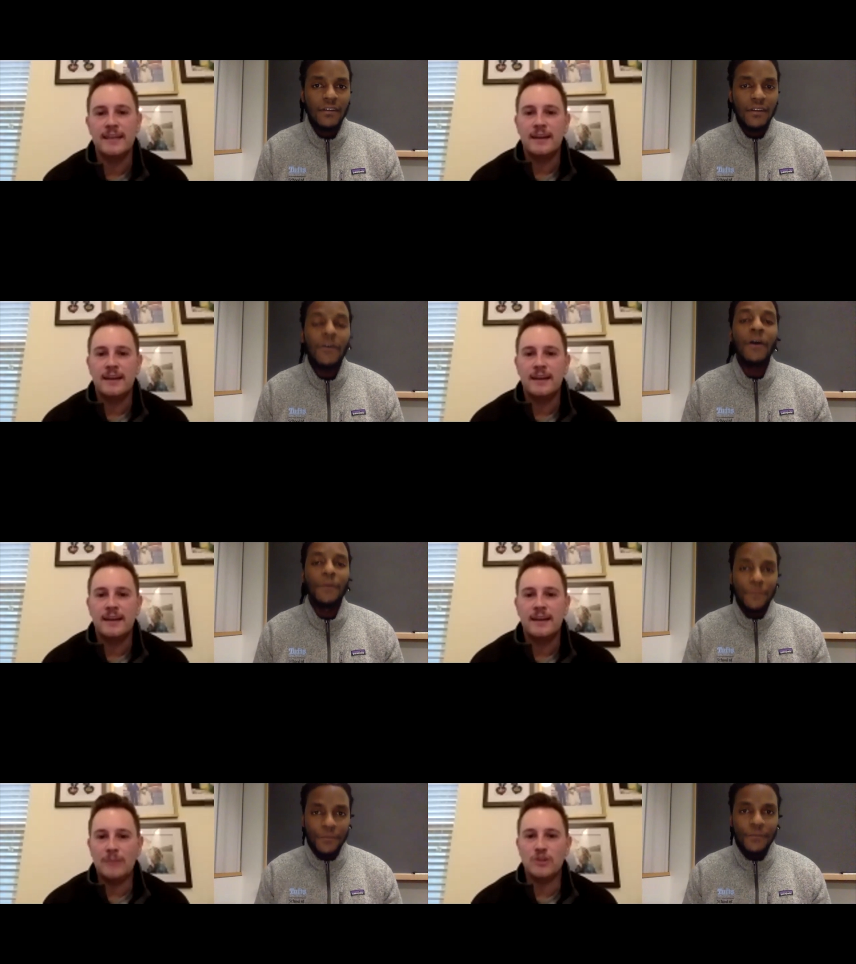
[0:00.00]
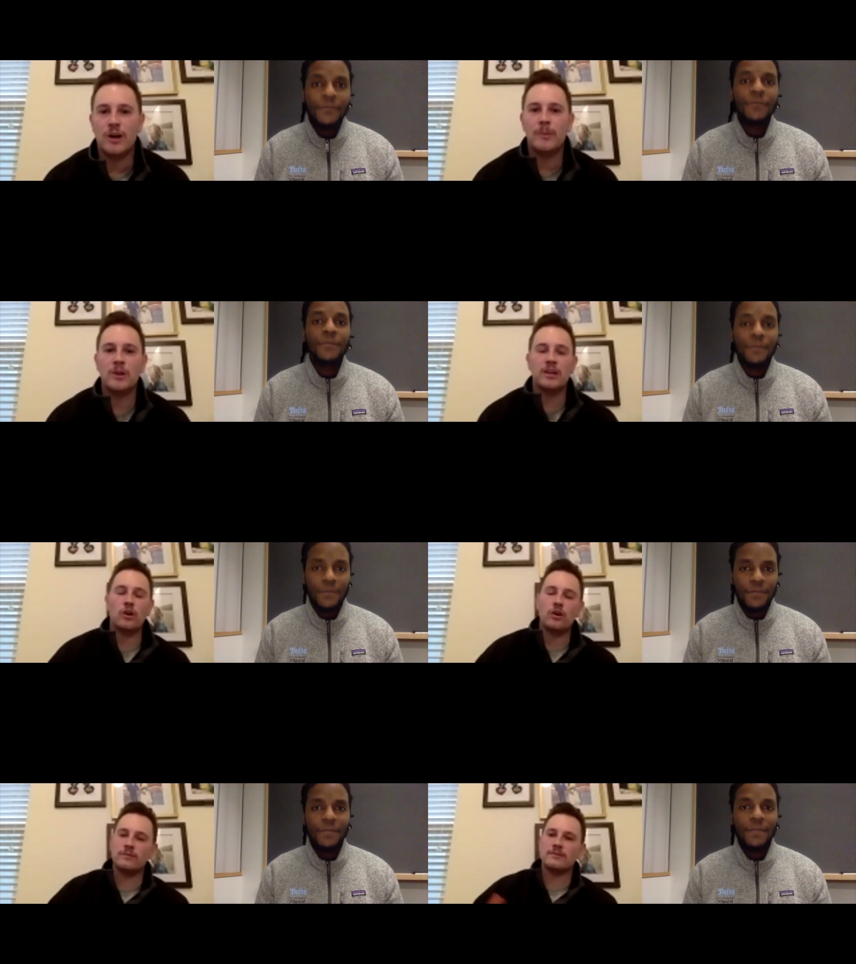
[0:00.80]
Speaker 1: Okay. Um, so I'm a
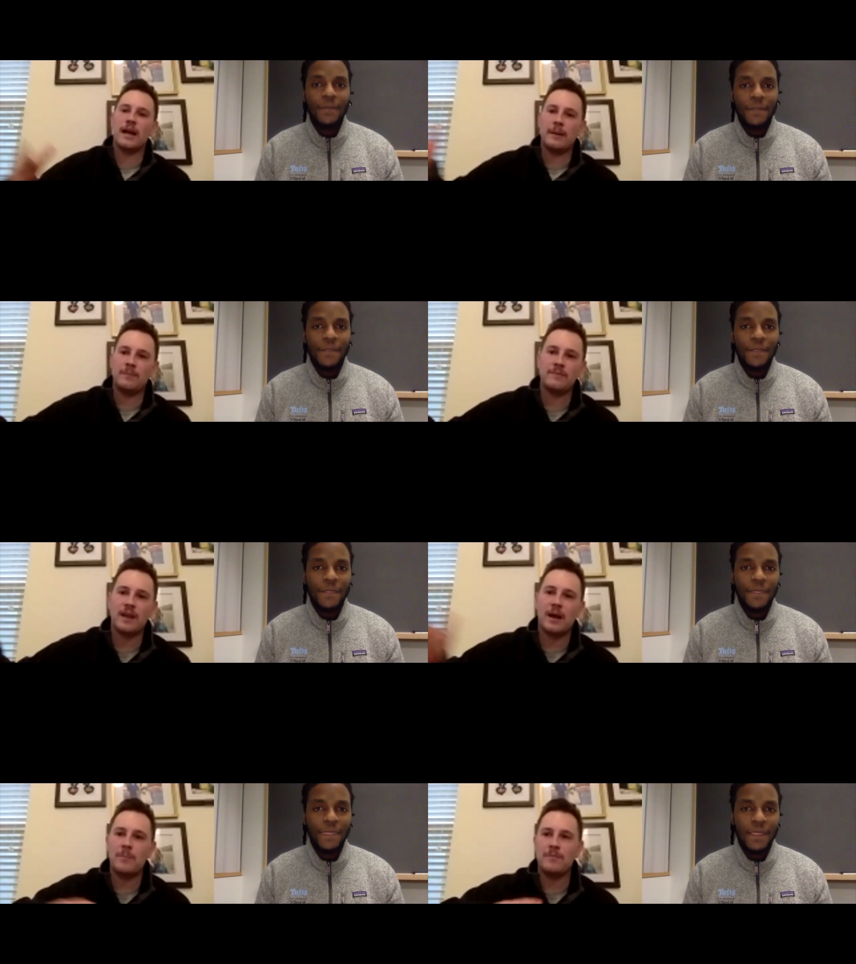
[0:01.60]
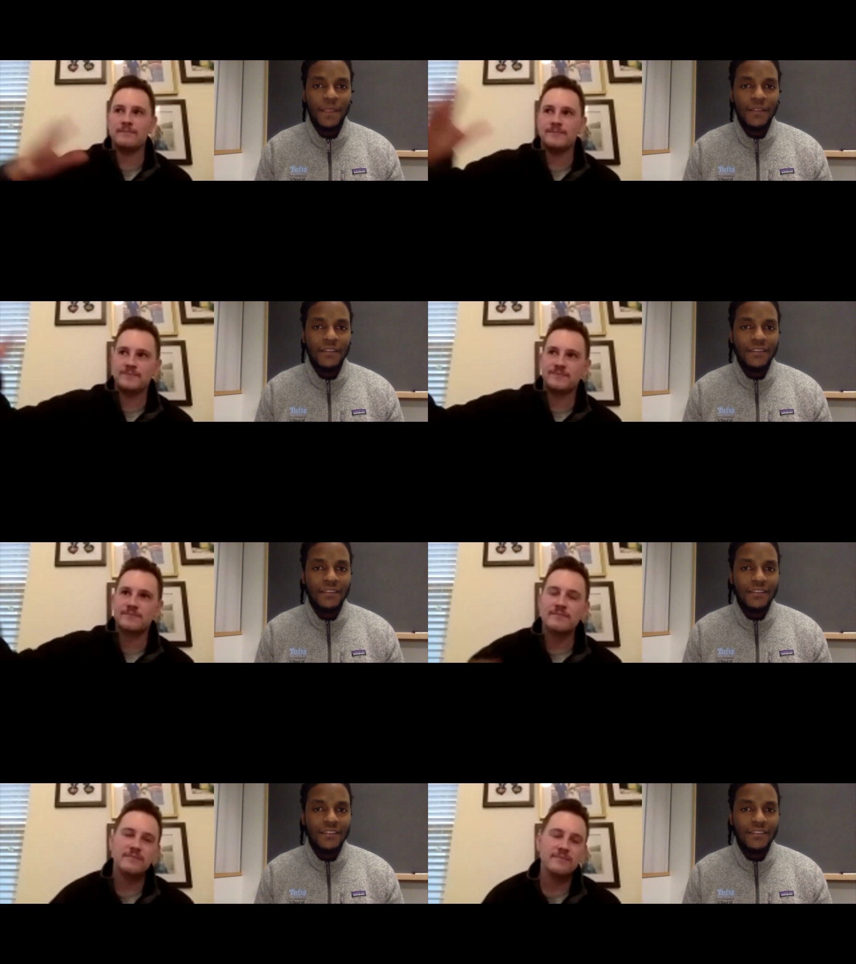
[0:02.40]
little, I'm, I'm,
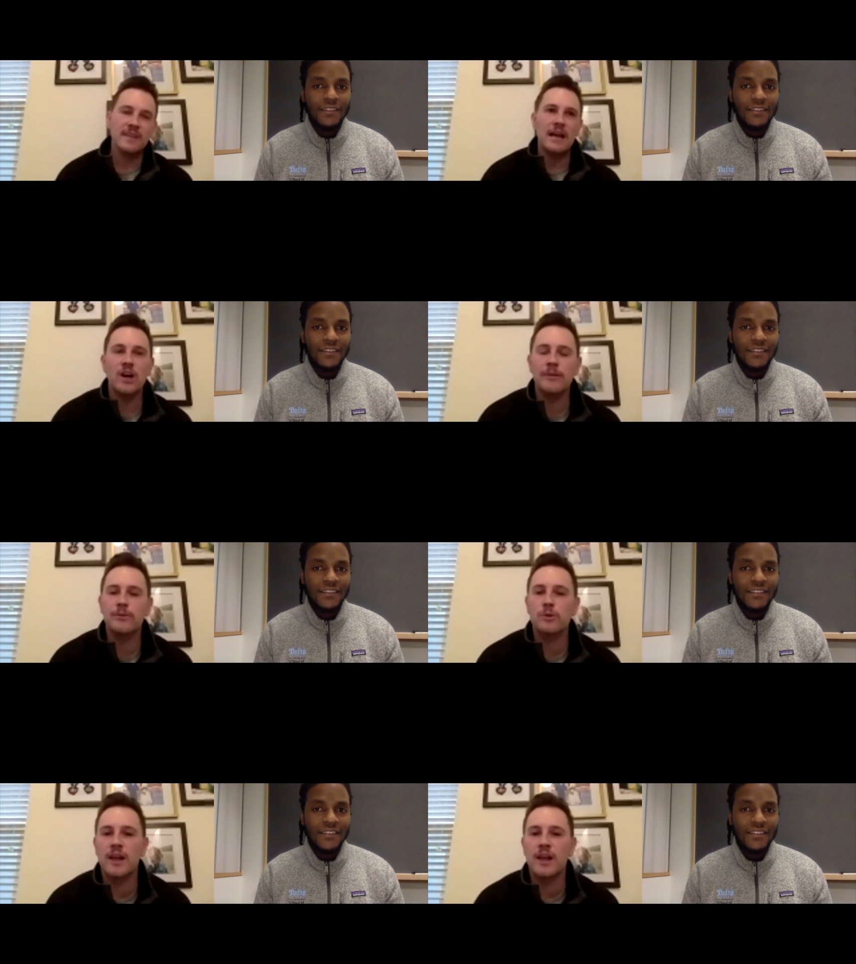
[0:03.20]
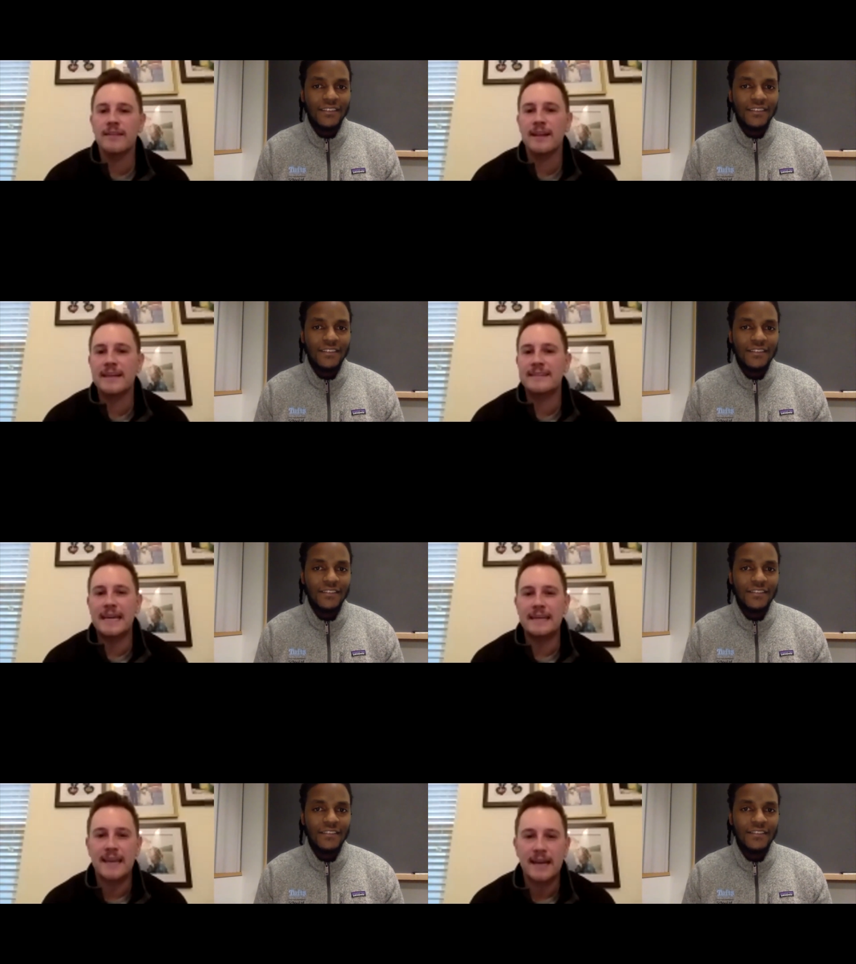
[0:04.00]
I'm going through a lot of like the
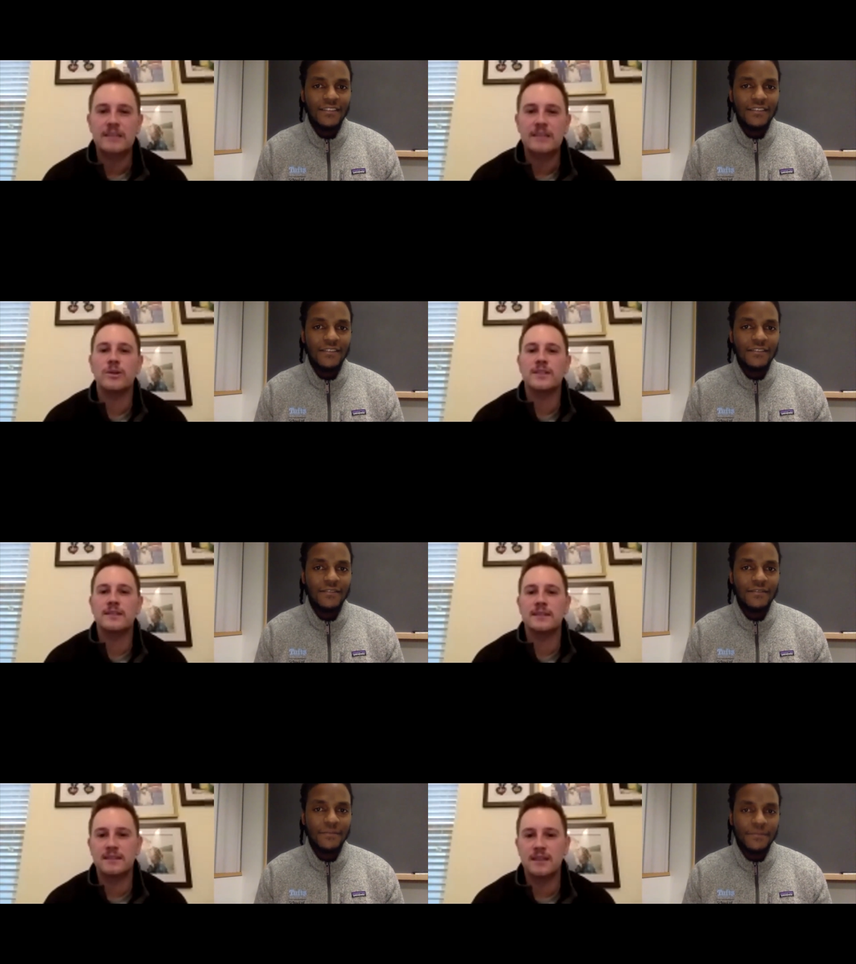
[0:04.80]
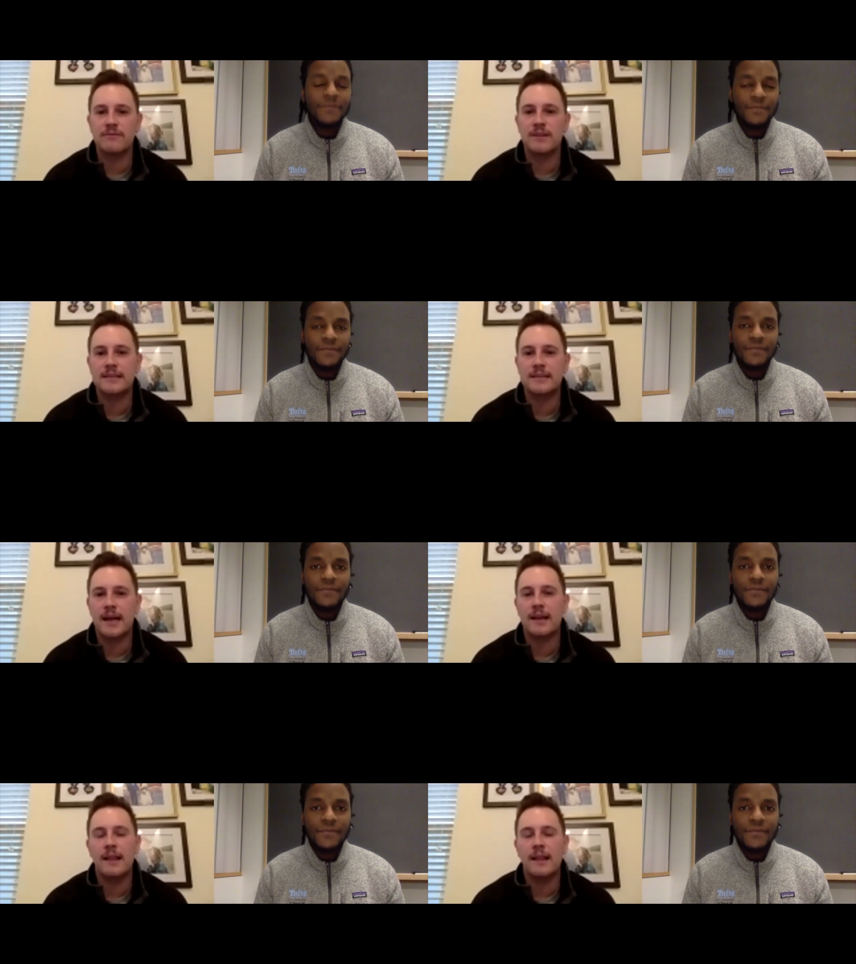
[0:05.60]
didactic courses and stuff like that.